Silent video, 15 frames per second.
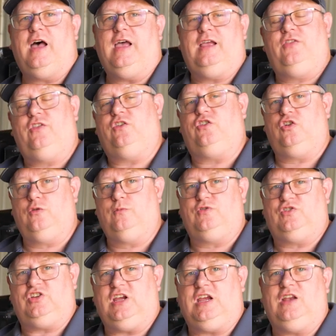in the tube
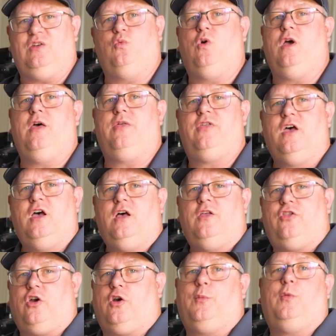sheet with
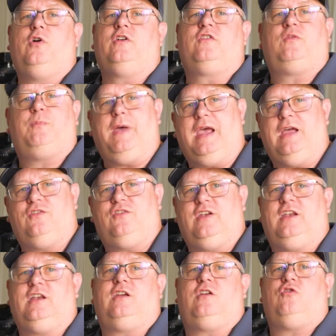thermal
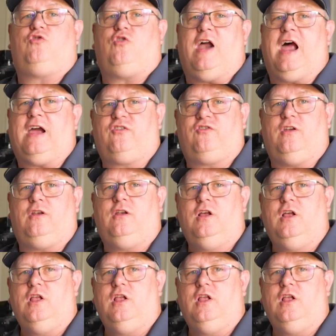expansion and contraction.